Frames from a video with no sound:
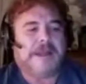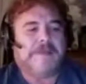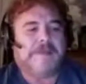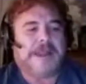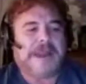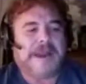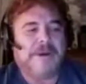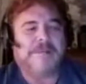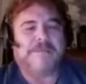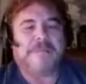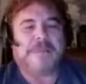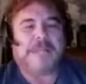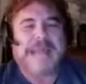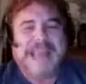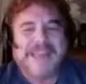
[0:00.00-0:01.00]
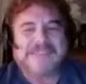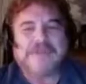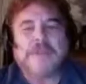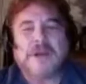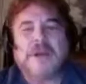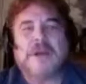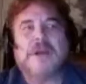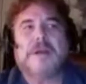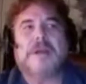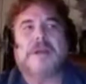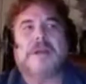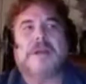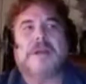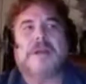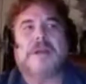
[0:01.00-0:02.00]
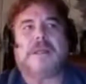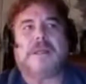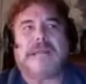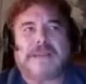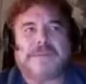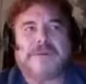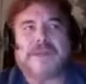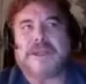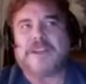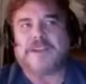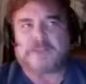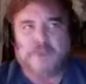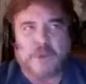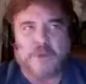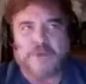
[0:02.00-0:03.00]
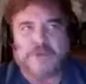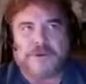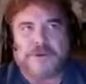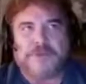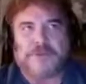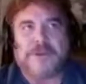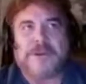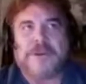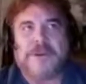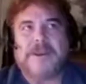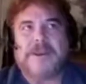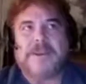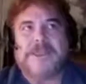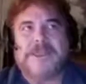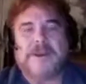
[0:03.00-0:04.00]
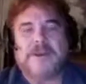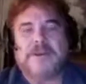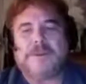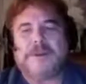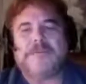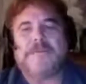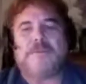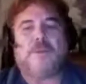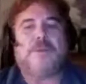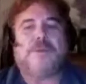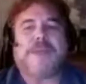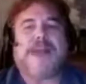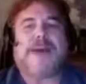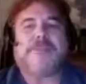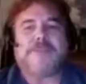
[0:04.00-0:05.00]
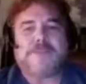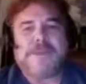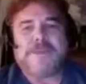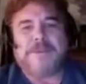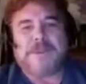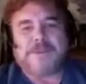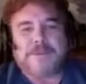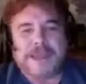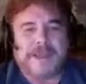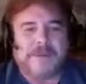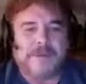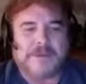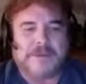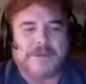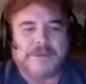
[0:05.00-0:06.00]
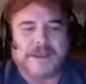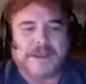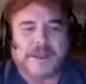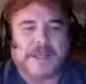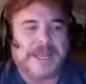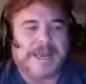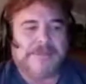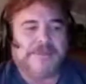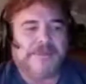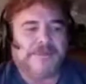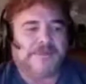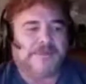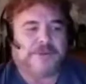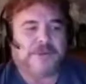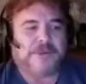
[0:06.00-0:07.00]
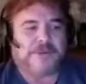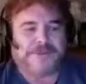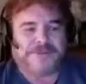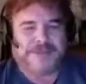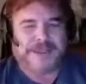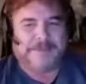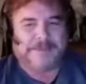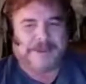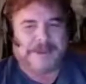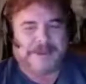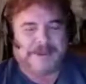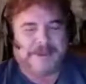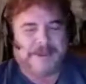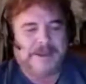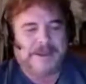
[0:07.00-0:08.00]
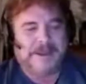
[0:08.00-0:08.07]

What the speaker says: pair of plasma electric explosions killed about 4,000 people in Mecca, which they claimed was due to a stampede.